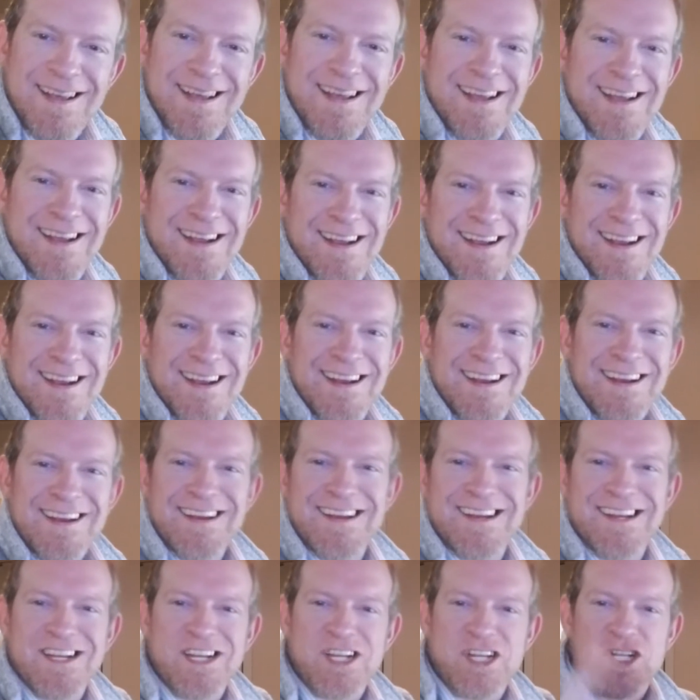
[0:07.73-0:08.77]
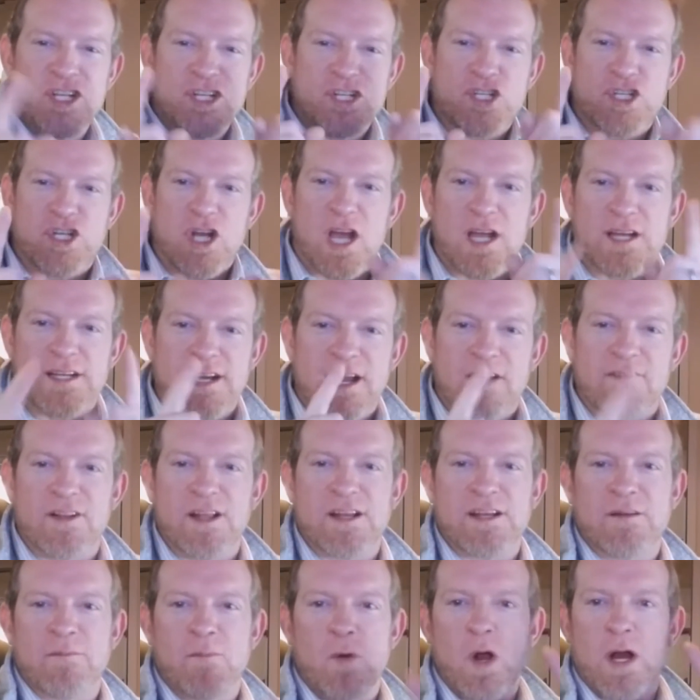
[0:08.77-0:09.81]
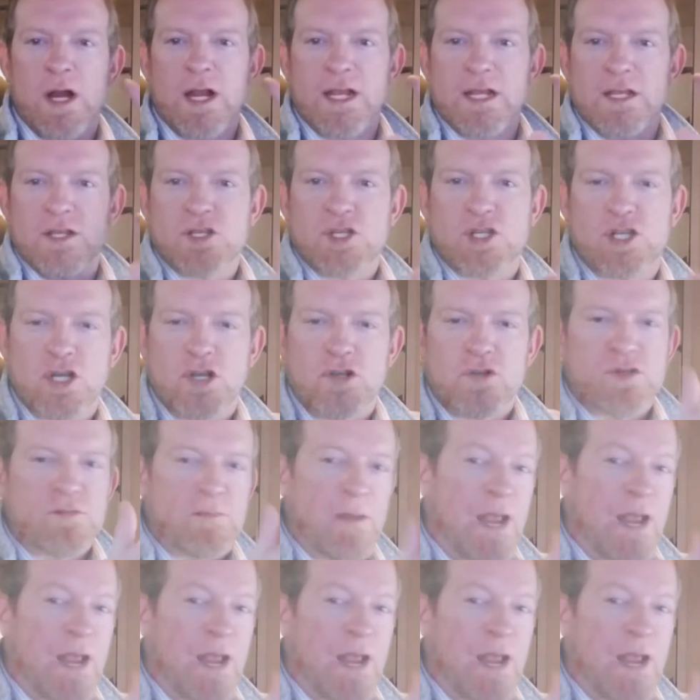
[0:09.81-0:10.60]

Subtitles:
Hey, Sean Devlin, the mortgage shoes